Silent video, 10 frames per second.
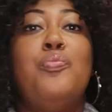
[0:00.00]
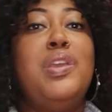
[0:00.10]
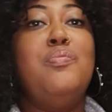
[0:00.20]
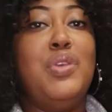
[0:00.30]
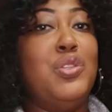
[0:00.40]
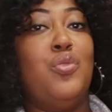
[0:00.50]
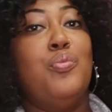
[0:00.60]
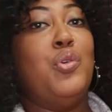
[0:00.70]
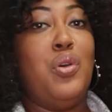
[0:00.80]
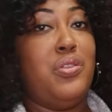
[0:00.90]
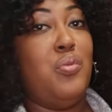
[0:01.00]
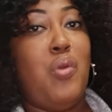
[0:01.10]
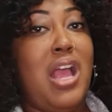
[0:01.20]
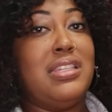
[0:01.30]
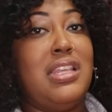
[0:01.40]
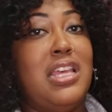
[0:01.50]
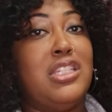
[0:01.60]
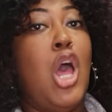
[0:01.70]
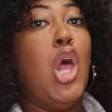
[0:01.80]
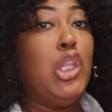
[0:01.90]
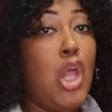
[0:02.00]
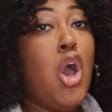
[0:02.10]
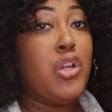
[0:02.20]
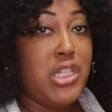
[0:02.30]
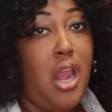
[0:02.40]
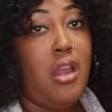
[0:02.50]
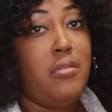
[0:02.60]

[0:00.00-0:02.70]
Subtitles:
be miserable in the process long term.